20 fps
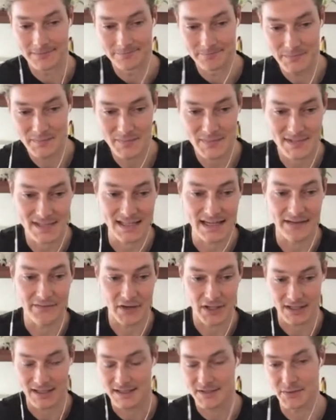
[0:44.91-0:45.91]

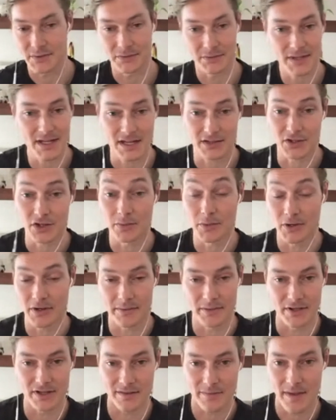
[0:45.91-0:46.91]
significantly to a really global
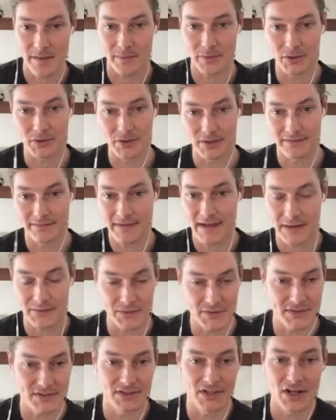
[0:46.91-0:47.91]
community of people and
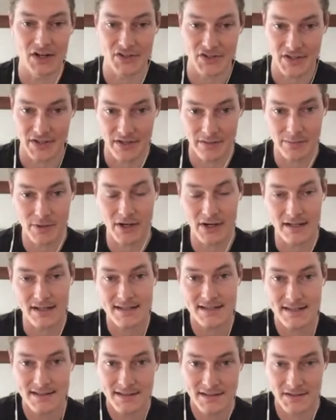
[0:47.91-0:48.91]
founders launching their
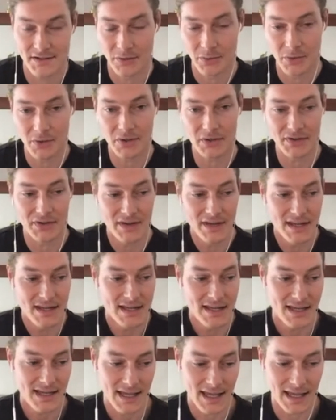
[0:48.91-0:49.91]
products to the world.
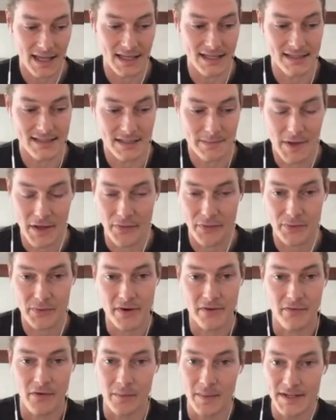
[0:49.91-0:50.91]
And about 3 or
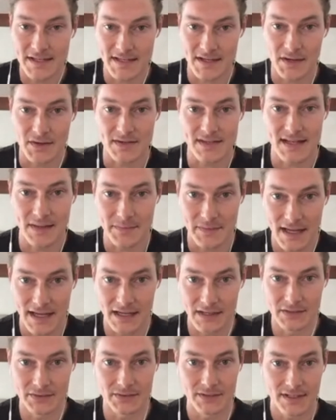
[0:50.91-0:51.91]
4 months ago, stepped
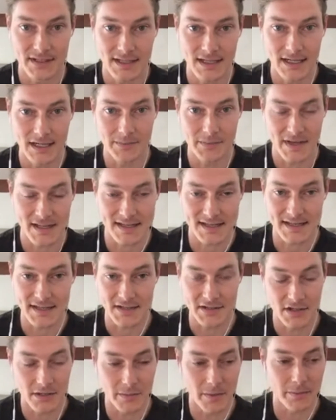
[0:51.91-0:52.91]
down as
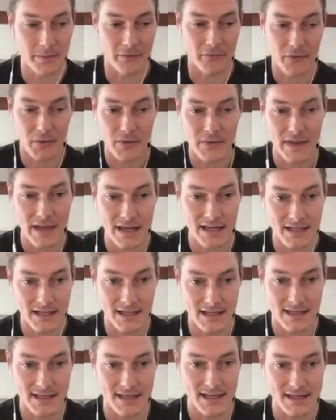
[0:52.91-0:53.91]
CEO. But before that,
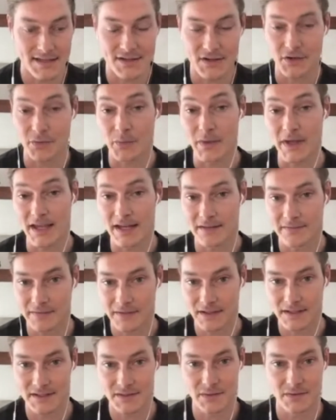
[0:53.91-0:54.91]
I started Weekend
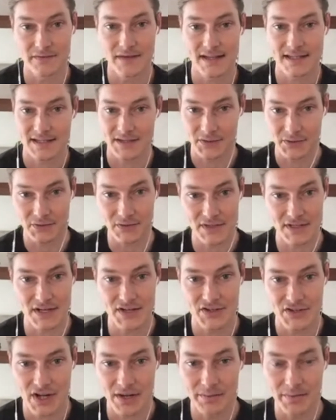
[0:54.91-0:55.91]
Fund to invest in early
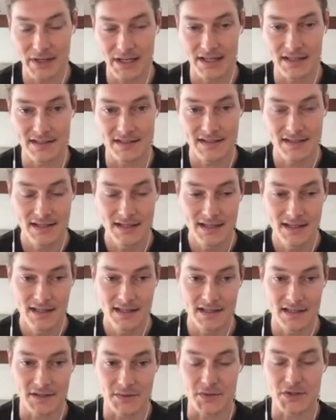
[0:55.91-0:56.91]
stage companies.
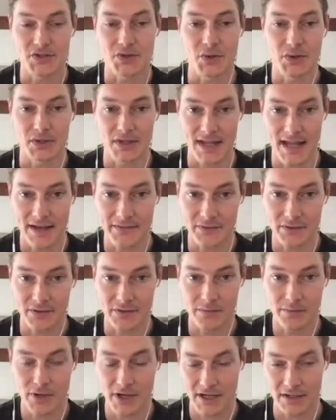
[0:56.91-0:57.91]
This was shortly after
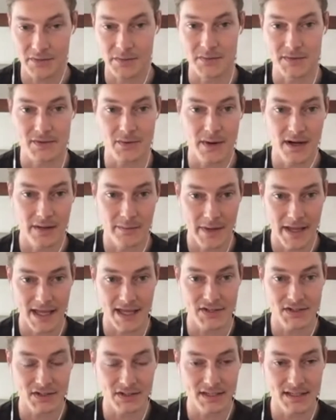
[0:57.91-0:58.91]
Product Hunt was acquired by
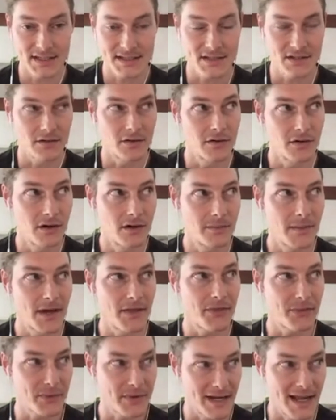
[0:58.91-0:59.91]
AngelList, so
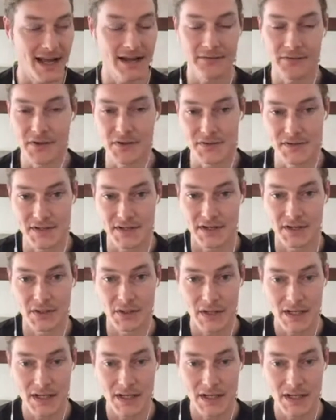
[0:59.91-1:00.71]
about 3.5 years ago.